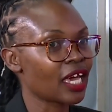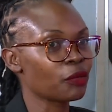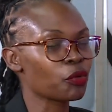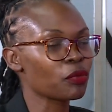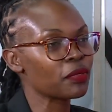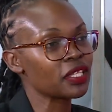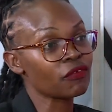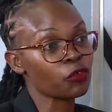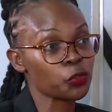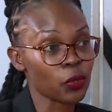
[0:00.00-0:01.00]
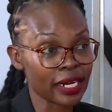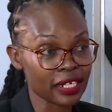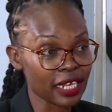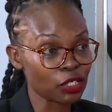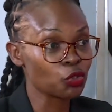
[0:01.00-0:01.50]
And probably they've also
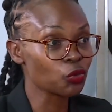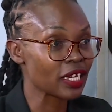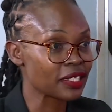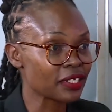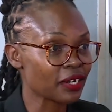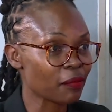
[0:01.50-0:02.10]
added that sugar syrup.